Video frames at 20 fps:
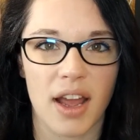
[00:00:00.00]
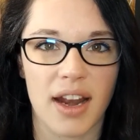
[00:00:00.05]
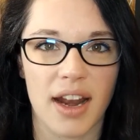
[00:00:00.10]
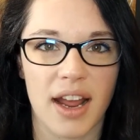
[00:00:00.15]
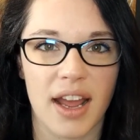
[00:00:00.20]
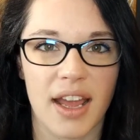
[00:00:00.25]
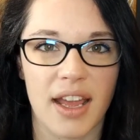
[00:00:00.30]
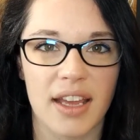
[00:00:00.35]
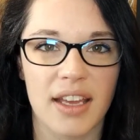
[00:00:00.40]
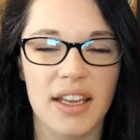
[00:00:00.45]
And
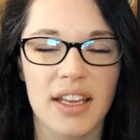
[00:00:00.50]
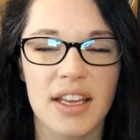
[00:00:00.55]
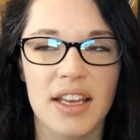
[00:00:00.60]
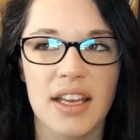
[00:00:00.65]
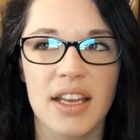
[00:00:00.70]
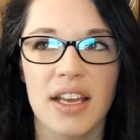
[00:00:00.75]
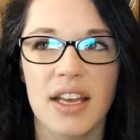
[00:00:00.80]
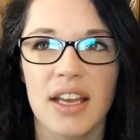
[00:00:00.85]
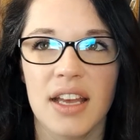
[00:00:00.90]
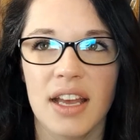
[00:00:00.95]

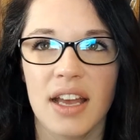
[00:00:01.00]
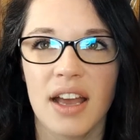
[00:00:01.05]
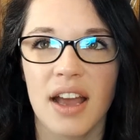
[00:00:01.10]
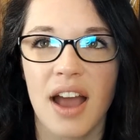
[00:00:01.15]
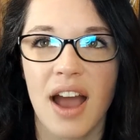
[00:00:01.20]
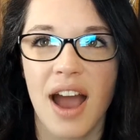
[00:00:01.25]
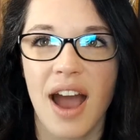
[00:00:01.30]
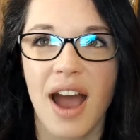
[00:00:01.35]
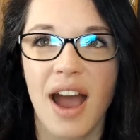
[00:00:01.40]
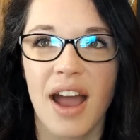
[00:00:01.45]

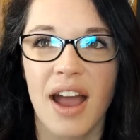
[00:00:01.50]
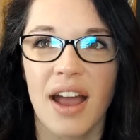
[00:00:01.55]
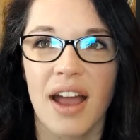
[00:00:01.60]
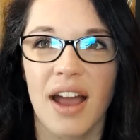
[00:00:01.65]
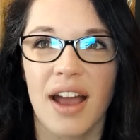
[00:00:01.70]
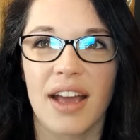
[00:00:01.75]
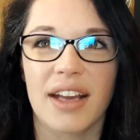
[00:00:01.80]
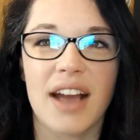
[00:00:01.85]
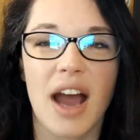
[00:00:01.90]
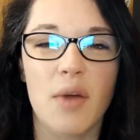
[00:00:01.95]

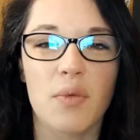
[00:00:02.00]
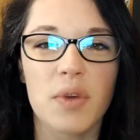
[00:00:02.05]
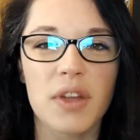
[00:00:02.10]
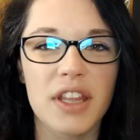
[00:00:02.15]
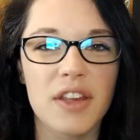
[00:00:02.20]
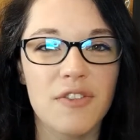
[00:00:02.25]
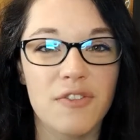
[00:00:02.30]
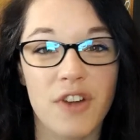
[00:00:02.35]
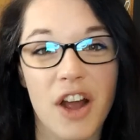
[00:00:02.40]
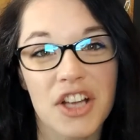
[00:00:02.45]
I got
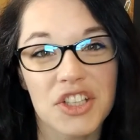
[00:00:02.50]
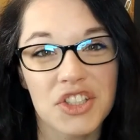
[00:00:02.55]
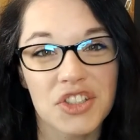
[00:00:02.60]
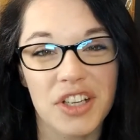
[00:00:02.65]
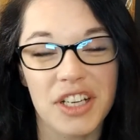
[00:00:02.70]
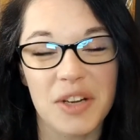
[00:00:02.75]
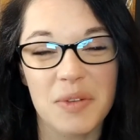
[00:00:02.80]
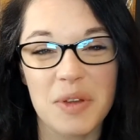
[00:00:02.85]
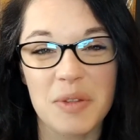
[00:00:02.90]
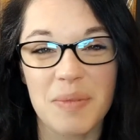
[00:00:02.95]
really frustrated